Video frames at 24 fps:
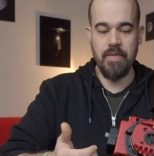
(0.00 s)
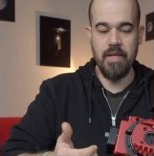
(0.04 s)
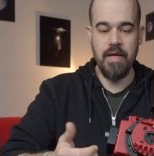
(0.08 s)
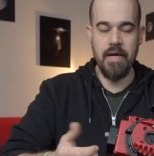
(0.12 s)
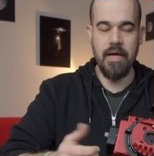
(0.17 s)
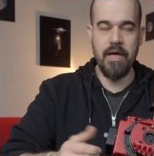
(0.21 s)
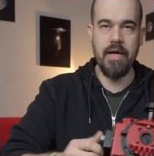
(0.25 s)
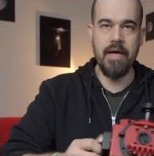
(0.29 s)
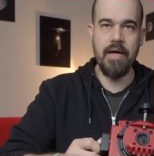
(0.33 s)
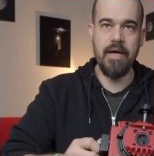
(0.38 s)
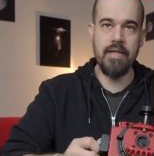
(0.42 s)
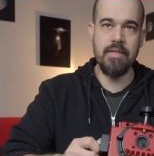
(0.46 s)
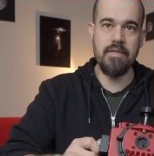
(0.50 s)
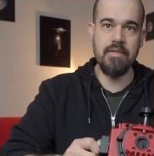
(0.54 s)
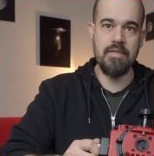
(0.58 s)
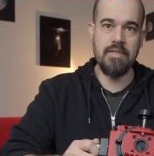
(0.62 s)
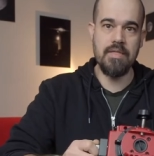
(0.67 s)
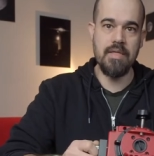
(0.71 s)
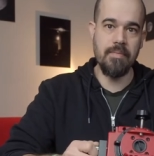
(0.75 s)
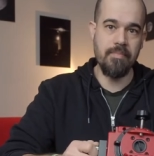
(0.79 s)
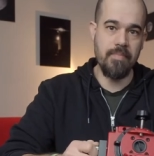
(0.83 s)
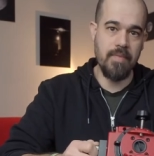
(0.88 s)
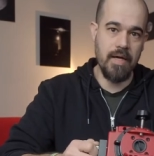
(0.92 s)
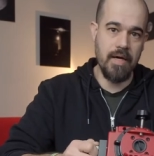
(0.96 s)
and
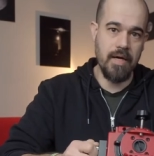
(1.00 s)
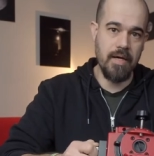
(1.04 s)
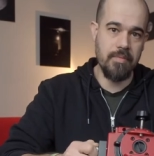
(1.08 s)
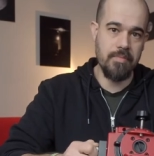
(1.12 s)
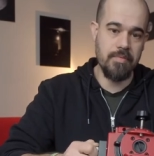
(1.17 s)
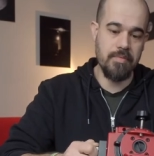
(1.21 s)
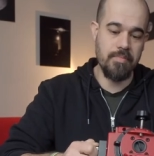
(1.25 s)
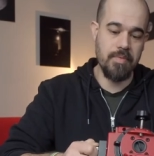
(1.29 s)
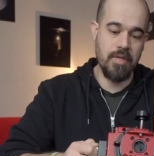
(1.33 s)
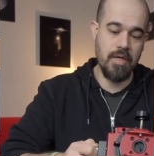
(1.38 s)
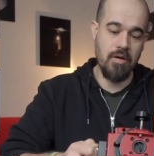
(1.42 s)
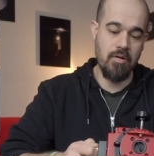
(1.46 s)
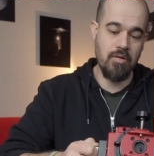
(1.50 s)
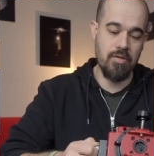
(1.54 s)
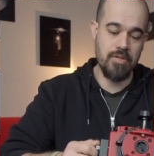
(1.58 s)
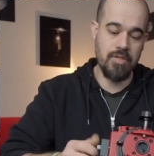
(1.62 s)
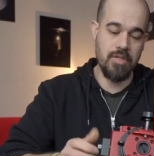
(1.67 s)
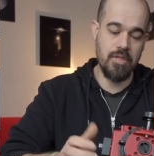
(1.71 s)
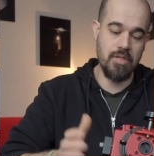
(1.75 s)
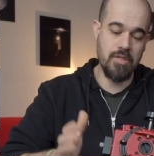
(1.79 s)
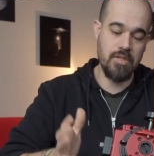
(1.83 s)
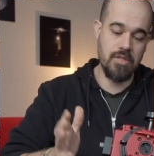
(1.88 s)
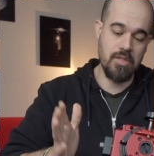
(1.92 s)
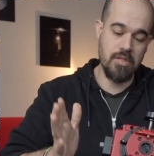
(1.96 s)
sometimes because
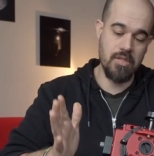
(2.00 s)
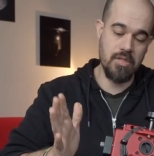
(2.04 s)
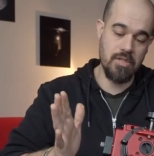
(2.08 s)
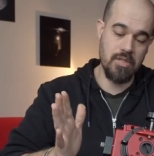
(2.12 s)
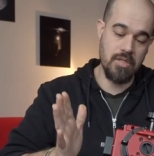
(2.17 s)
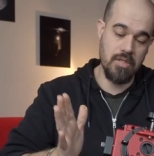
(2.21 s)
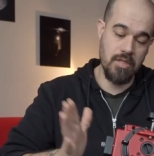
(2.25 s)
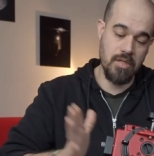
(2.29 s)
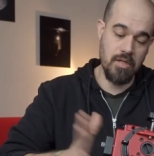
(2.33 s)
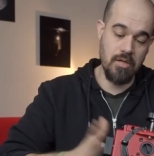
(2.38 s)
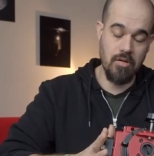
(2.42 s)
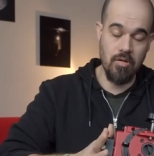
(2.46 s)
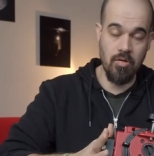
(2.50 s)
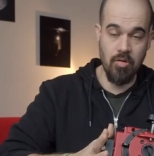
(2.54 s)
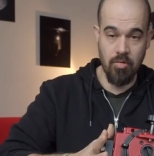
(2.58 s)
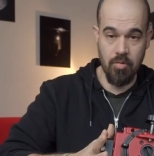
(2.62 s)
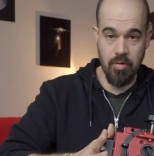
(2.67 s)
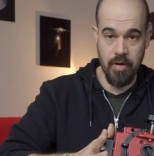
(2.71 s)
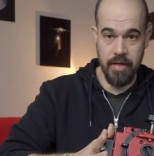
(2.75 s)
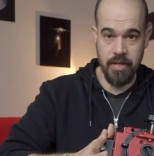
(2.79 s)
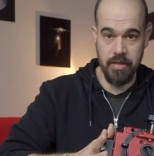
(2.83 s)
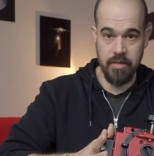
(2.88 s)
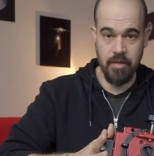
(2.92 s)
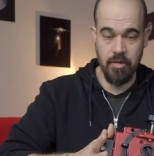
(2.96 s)
this is still
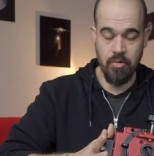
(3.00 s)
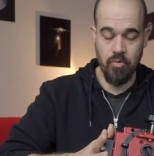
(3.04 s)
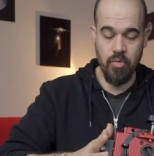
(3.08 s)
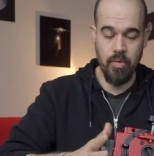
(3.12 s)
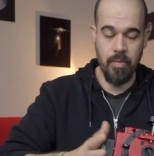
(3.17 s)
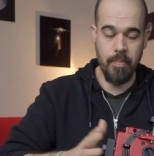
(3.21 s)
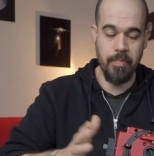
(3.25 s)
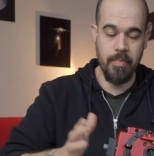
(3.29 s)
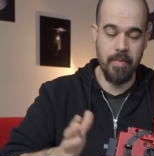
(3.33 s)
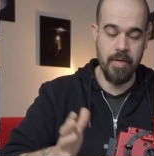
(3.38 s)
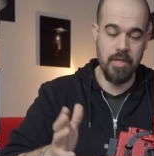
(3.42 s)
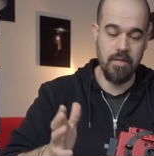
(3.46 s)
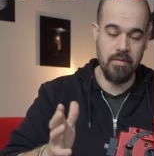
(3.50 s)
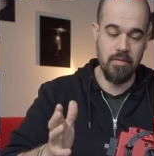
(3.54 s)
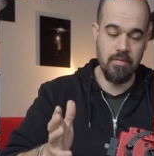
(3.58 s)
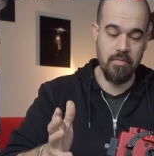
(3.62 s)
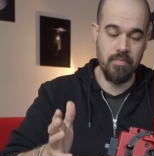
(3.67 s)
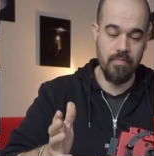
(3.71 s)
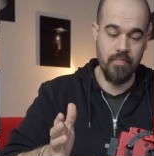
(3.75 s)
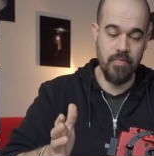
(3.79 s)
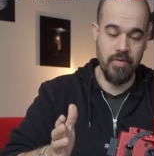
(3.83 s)
low-end equipment